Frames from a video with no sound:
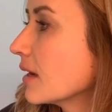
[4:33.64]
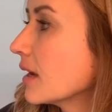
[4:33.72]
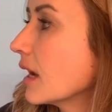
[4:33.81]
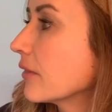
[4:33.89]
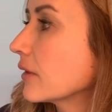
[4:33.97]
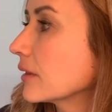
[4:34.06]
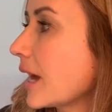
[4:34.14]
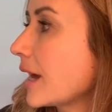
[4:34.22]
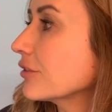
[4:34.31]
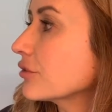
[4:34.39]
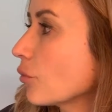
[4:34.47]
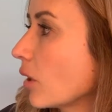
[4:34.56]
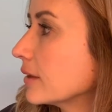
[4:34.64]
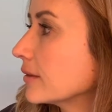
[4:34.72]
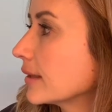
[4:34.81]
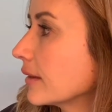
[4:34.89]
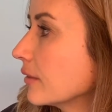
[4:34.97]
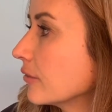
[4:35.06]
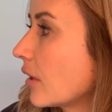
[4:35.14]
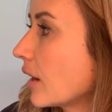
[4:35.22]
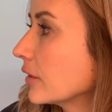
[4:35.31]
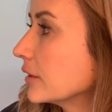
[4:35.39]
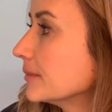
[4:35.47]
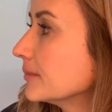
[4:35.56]
"The last one," said the
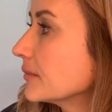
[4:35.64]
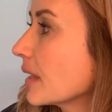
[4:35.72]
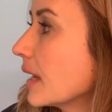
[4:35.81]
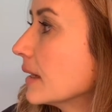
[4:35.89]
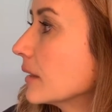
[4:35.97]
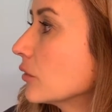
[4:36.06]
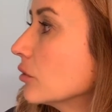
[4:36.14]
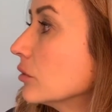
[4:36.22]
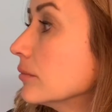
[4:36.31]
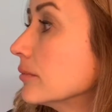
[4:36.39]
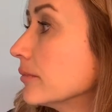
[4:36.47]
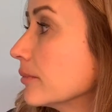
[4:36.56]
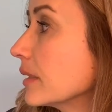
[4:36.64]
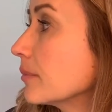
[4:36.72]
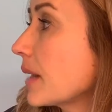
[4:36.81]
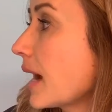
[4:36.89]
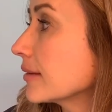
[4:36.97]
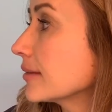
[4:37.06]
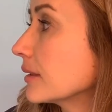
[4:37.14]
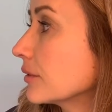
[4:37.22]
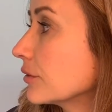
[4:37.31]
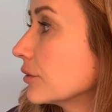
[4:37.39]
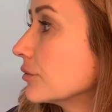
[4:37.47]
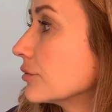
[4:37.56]
father, "and he'll be passing
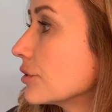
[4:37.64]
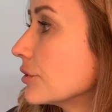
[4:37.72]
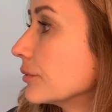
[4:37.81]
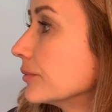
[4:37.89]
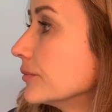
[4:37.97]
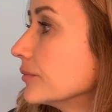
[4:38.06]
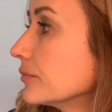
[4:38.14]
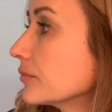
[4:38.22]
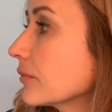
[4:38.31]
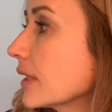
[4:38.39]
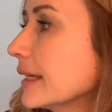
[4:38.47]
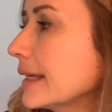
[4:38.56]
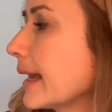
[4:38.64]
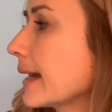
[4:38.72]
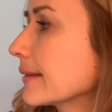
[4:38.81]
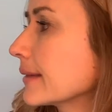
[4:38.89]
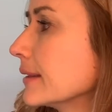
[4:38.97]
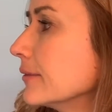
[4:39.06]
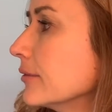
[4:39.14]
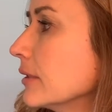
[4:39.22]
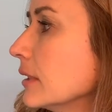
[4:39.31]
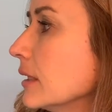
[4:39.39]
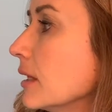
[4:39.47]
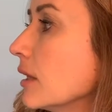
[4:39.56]
soon too. He can't live.
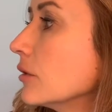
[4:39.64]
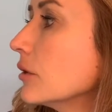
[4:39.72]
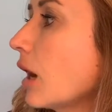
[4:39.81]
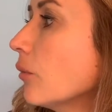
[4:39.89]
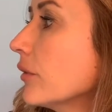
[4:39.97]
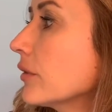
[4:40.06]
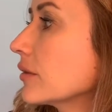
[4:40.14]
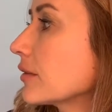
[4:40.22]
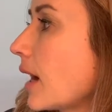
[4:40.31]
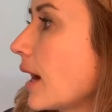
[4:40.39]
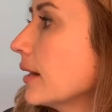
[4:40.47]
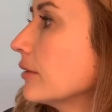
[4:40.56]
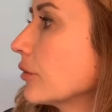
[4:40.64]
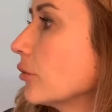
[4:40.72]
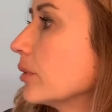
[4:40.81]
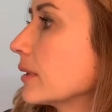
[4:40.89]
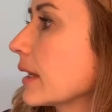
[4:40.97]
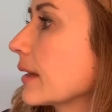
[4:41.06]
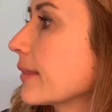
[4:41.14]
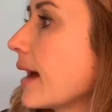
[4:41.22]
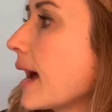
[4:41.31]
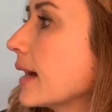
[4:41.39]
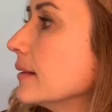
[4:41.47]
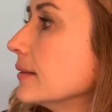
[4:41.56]
Not with his eyes open like
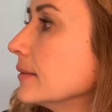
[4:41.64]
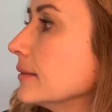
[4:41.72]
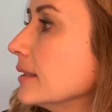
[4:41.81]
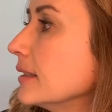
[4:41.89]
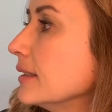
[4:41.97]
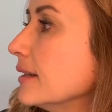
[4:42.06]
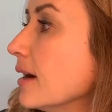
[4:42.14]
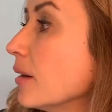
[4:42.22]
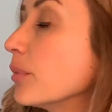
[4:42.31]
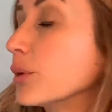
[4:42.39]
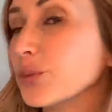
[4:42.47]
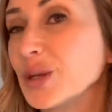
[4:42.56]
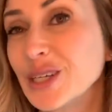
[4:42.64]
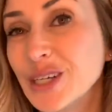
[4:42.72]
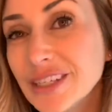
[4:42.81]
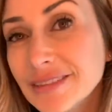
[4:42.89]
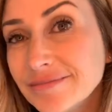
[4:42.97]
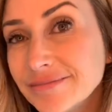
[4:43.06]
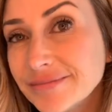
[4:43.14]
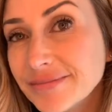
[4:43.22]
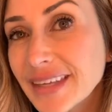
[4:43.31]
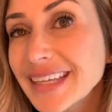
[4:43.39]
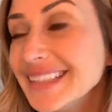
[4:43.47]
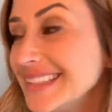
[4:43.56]
that." But reader,
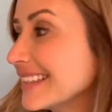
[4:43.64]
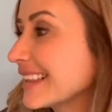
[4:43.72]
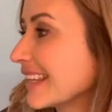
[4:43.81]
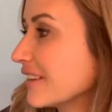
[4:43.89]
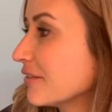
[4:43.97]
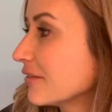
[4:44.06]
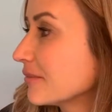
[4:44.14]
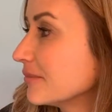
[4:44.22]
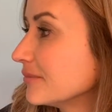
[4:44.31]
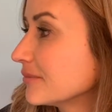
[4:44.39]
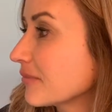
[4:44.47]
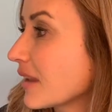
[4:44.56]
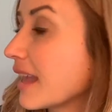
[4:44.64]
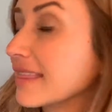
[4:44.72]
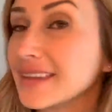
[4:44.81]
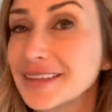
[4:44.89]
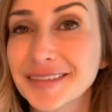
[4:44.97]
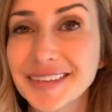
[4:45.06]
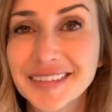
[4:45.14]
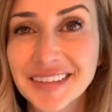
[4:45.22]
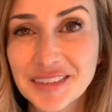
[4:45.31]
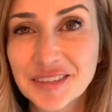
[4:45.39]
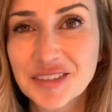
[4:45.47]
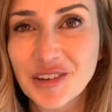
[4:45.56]
he did live, and this is
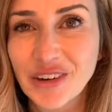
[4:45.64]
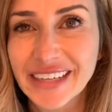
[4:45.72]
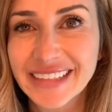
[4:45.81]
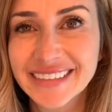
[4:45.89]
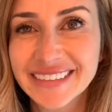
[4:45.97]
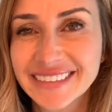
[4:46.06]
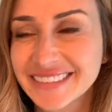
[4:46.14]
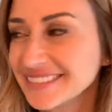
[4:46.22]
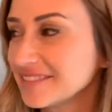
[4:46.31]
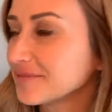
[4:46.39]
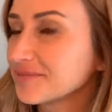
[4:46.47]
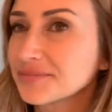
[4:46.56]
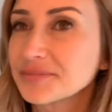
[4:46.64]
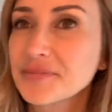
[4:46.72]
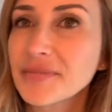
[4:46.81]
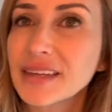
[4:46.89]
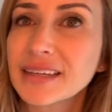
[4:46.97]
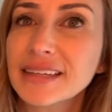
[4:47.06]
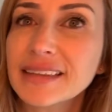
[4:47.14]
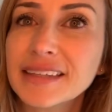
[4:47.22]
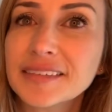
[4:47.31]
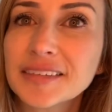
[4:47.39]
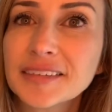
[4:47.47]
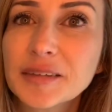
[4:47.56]
his story.
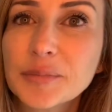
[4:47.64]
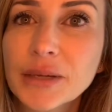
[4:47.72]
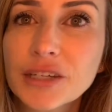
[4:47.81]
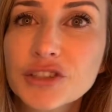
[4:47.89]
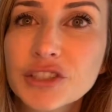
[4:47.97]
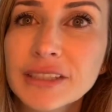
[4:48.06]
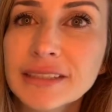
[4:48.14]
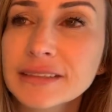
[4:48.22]
This is the picture.